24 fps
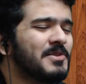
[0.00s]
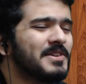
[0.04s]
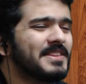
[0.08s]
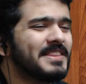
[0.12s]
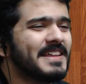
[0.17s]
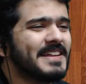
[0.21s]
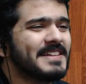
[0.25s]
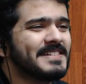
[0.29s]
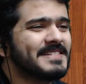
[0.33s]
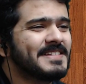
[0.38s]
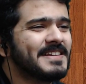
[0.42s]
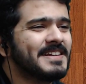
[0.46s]
Well,
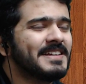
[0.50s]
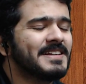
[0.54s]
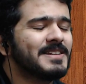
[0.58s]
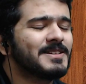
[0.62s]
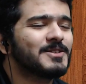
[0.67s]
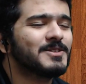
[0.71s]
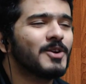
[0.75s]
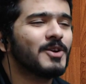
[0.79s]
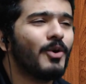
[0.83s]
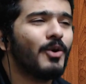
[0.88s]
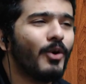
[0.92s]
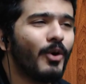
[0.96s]
that's it.
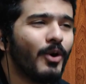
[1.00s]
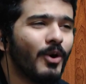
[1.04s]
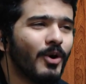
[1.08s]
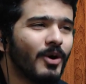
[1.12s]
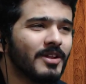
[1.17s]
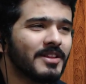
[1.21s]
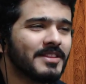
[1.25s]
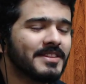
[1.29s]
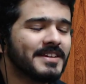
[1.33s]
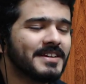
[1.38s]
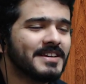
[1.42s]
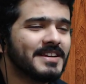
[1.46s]
So
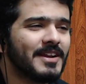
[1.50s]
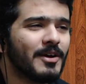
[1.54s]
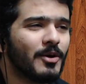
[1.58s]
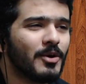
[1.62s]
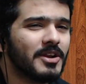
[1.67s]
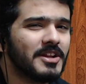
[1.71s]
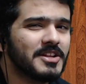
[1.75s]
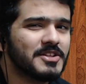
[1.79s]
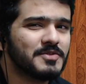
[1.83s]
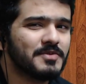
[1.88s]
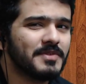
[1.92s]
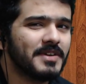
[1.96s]
all the
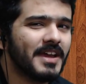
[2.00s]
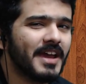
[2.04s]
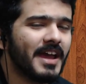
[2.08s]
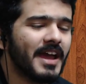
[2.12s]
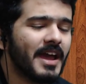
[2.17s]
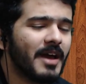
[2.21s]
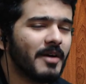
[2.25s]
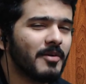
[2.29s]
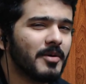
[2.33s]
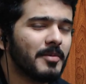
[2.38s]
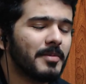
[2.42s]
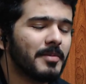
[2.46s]
knowledge we
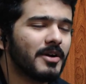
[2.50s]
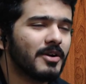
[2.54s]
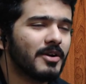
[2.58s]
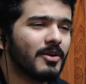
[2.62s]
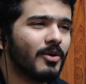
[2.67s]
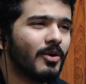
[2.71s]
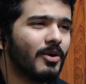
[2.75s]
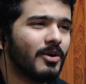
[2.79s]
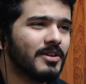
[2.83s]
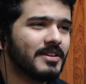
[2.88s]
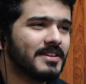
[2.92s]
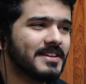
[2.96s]
have about
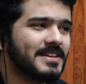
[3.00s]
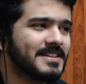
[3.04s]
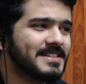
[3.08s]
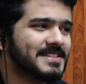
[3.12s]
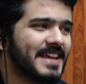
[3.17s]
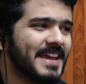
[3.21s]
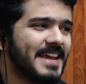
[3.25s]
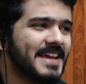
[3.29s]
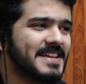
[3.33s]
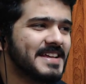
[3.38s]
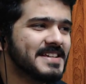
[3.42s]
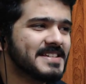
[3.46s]
all
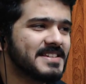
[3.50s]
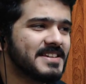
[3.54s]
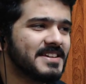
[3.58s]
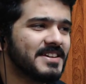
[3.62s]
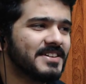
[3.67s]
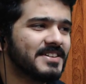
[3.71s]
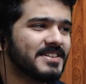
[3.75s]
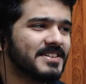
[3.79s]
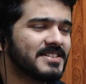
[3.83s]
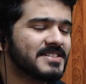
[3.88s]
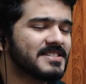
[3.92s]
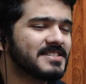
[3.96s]
these
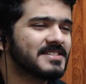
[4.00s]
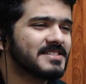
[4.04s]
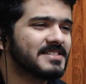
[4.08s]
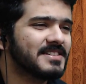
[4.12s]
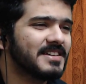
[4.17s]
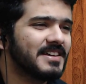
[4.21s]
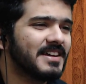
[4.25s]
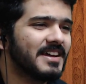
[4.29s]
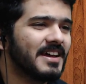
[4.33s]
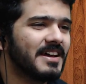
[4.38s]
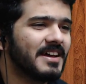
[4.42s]
Aesirs,